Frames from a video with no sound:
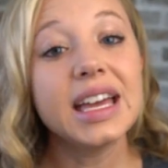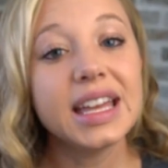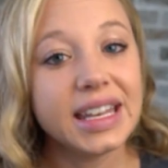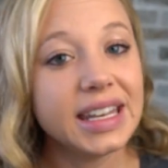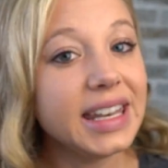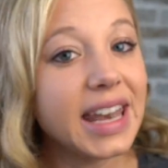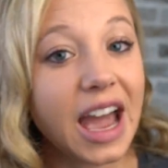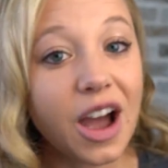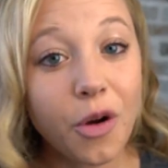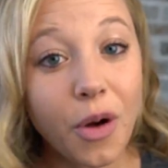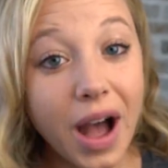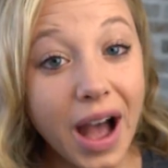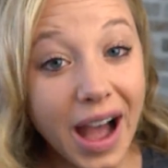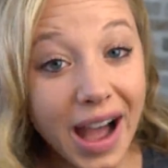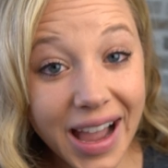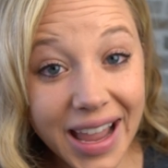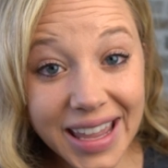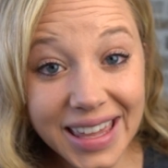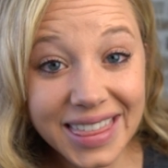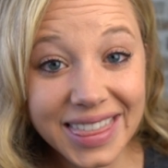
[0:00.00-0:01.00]
Now,
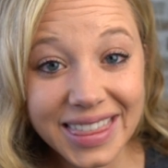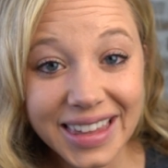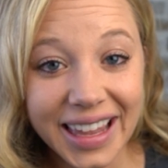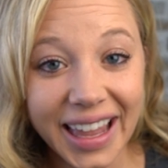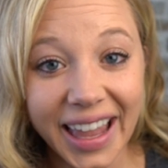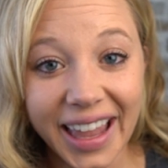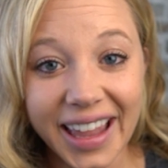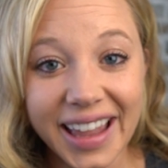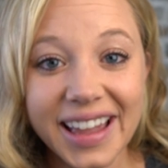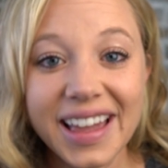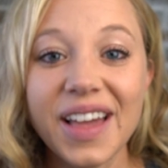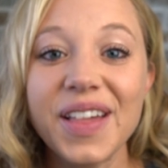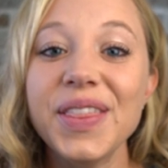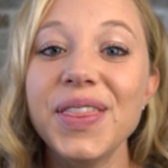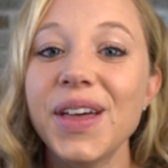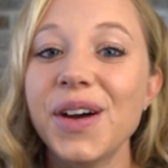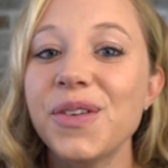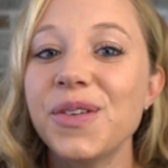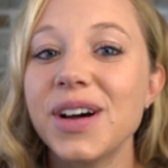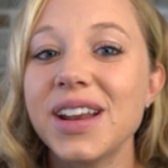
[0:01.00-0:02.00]
I think
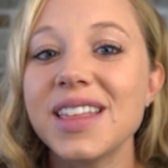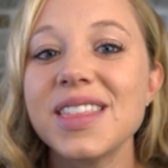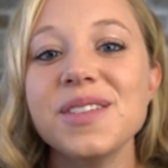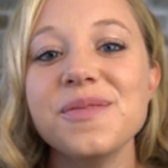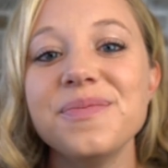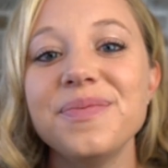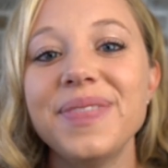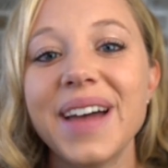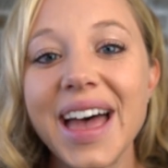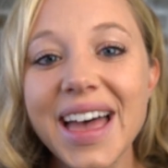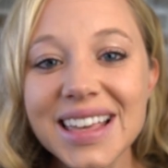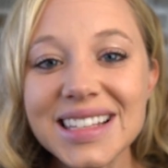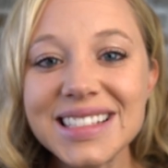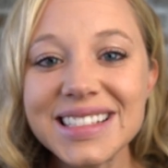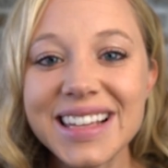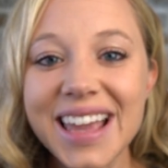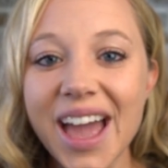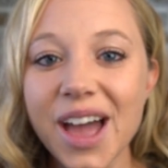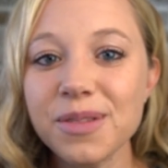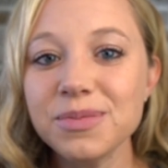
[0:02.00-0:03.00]
that one of the best
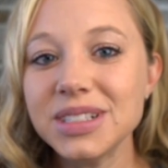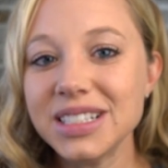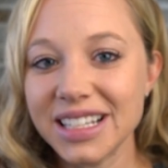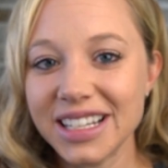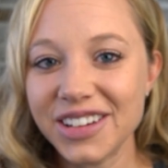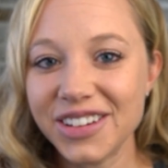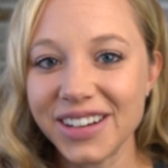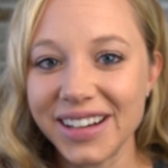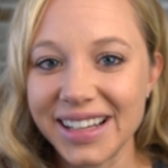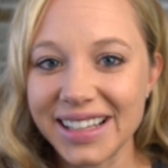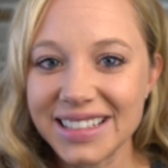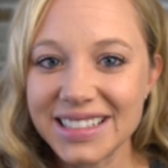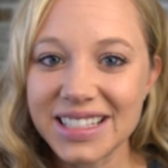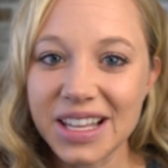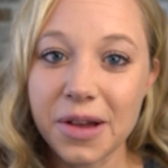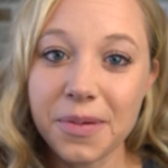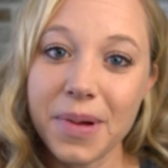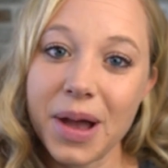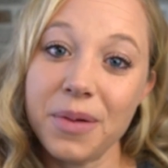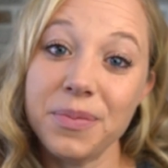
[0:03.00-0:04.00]
kept secrets
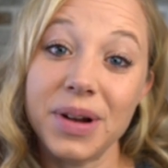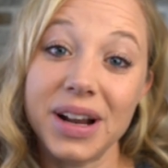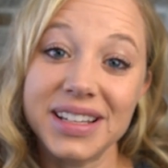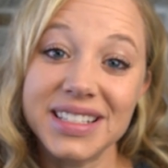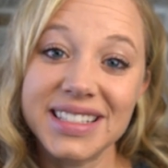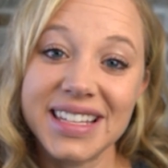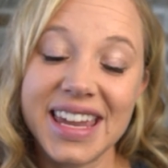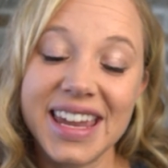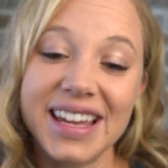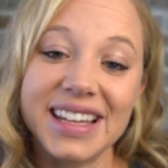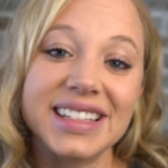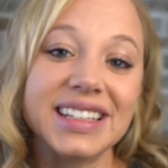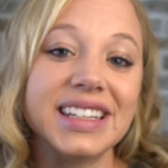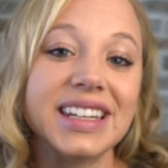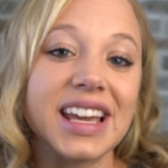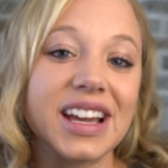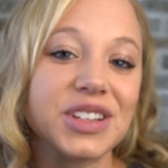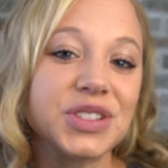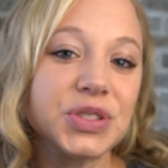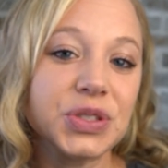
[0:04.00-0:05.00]
about Bryce Canyon
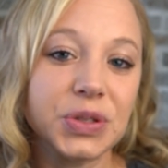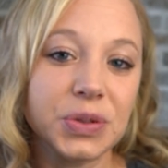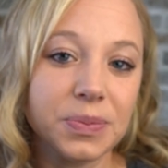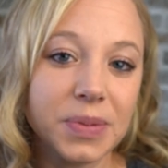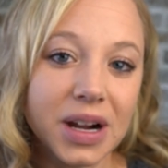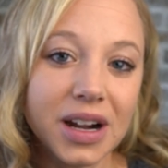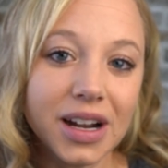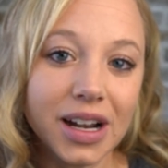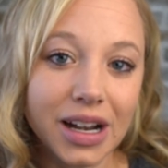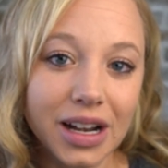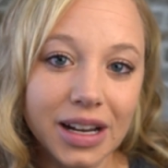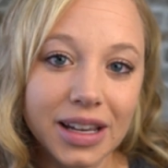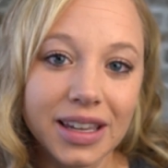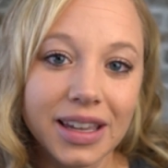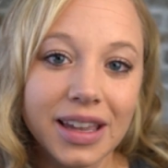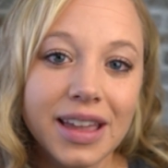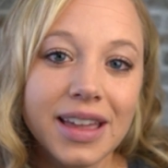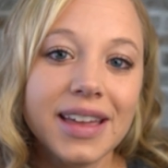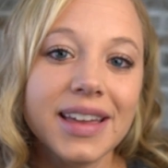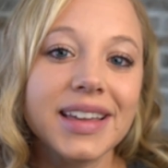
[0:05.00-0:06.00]
National Park
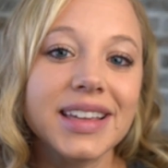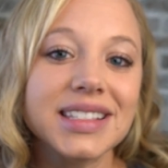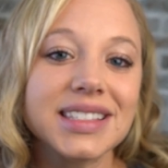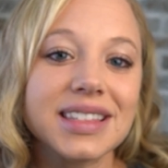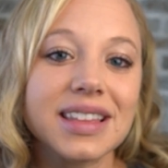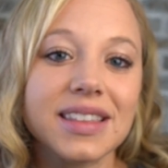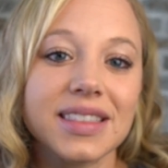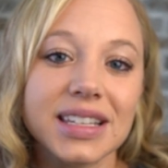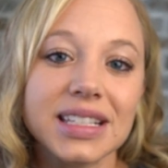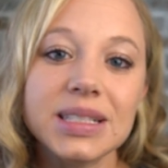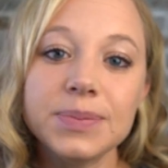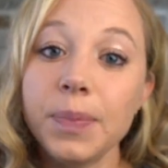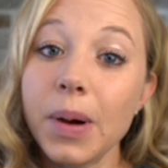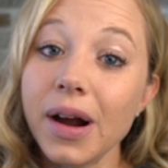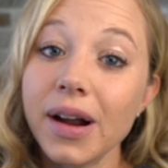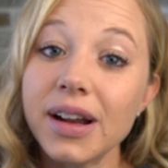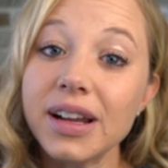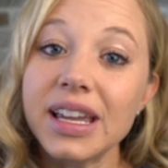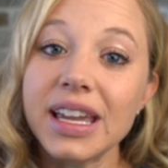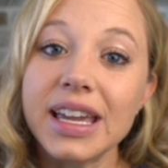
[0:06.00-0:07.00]
is that this
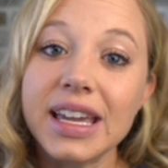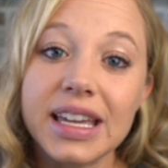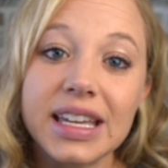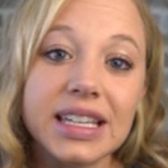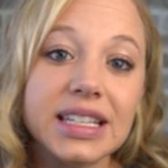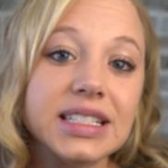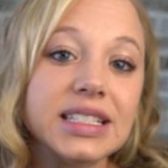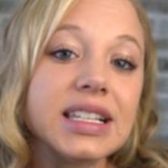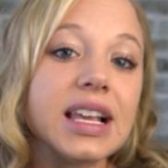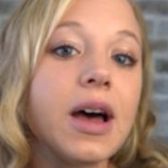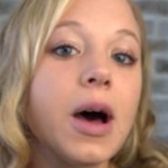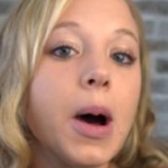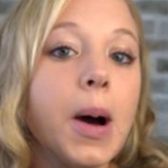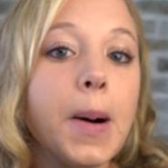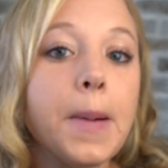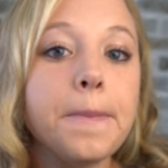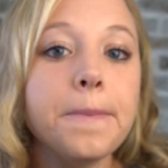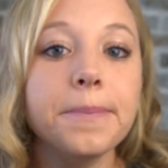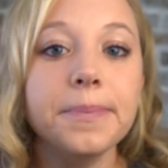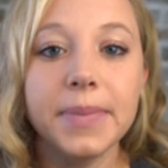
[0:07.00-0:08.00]
park is
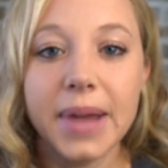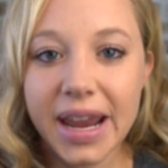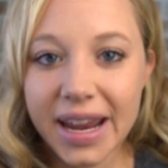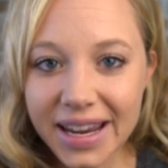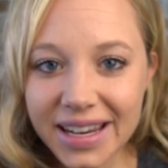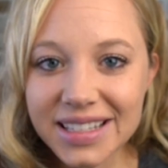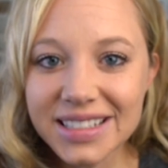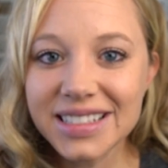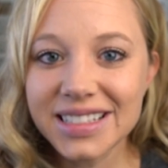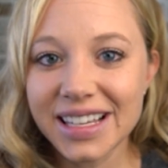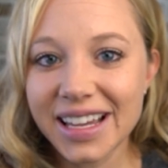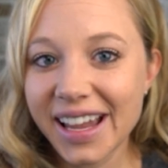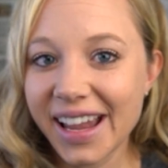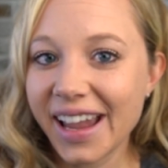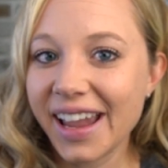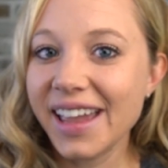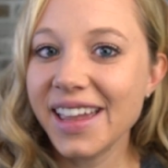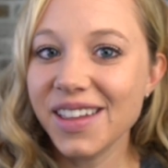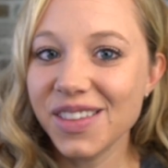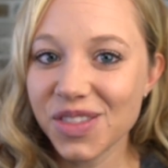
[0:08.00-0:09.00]
amazing
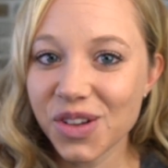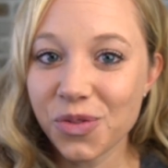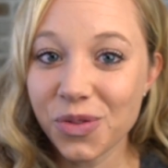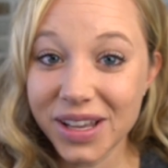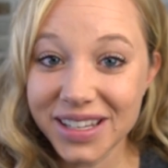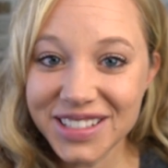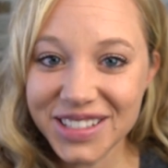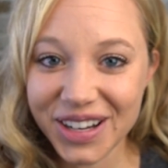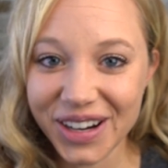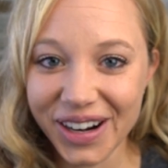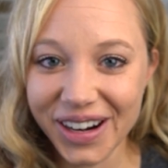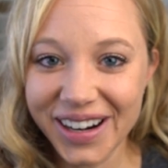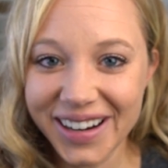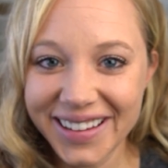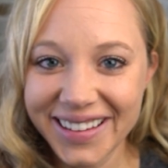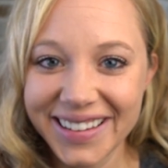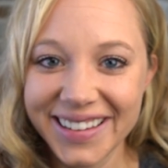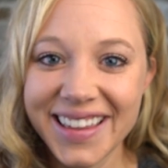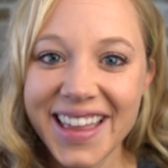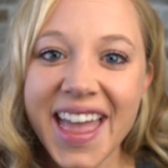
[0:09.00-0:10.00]
in the winter.
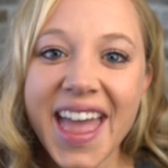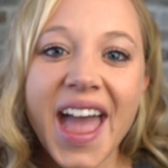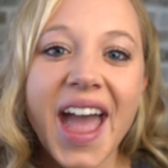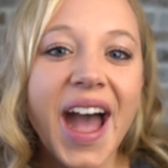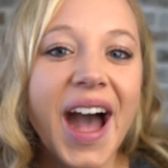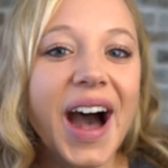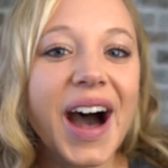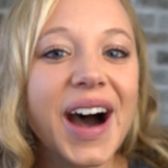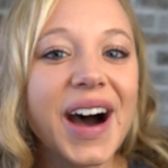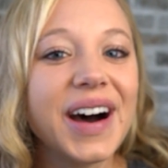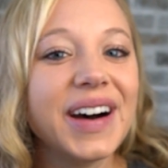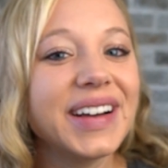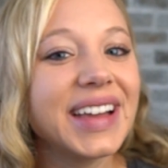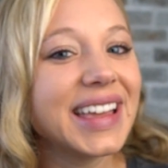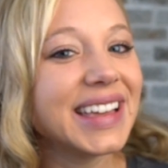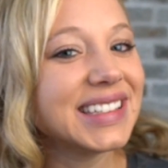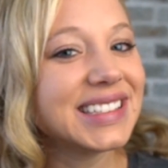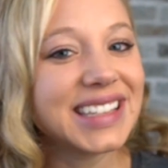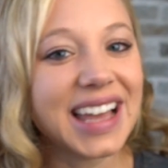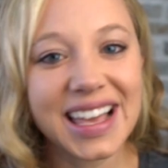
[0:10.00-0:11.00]

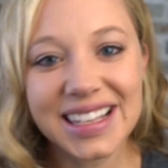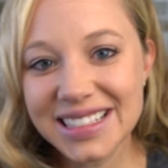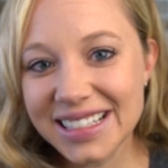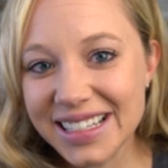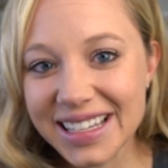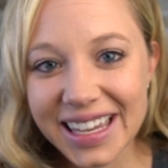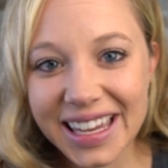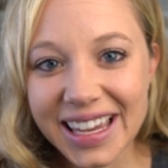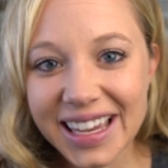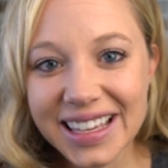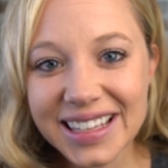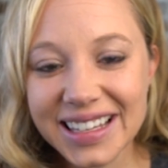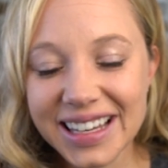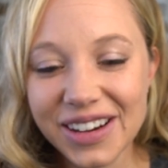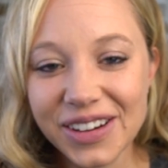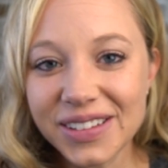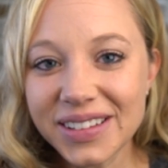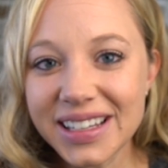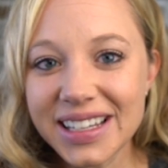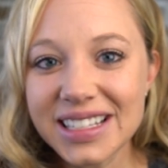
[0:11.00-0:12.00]
It doesn't get
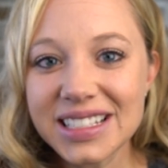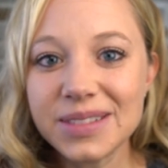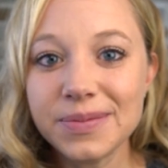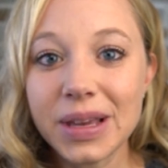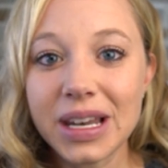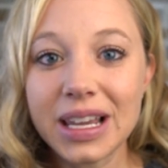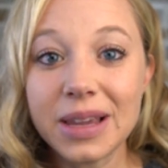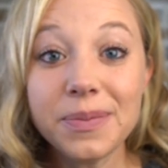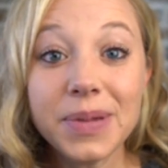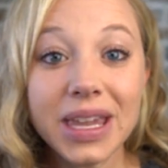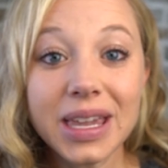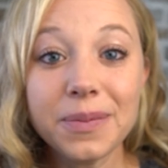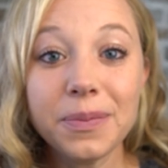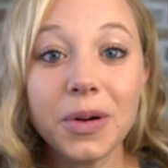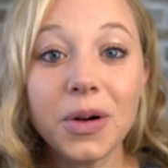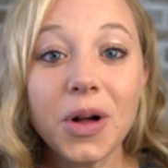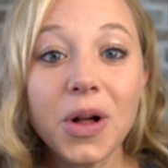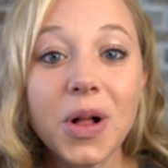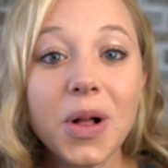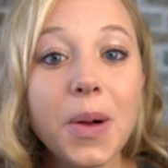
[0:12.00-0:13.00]
nearly as many
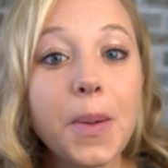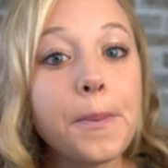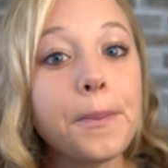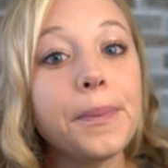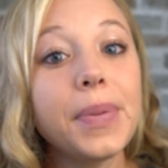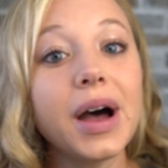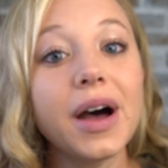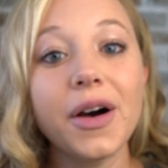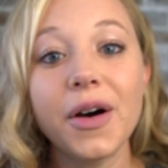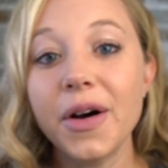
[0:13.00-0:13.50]
people, but